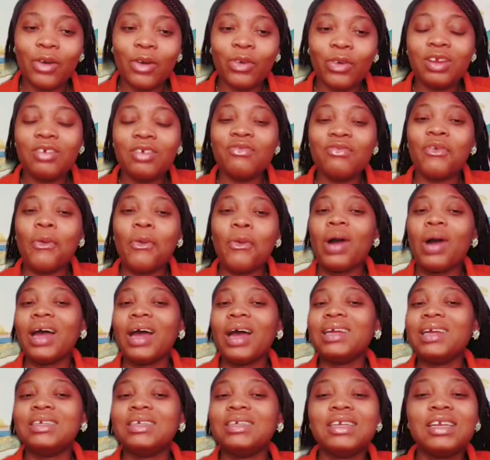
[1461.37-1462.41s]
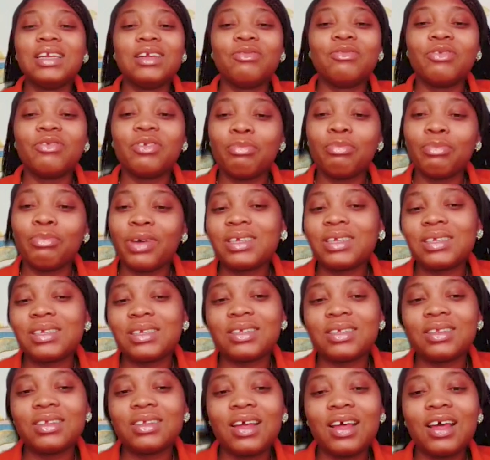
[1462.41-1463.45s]
only for one delivery
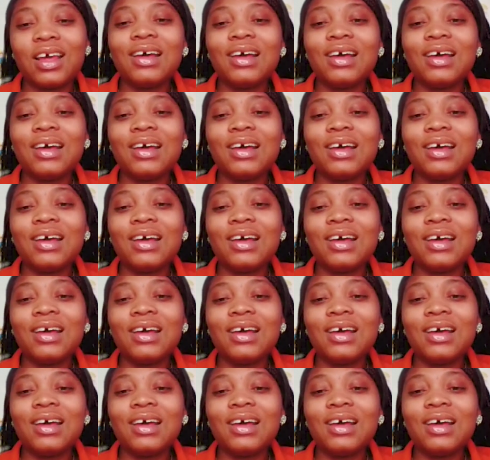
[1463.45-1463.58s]
person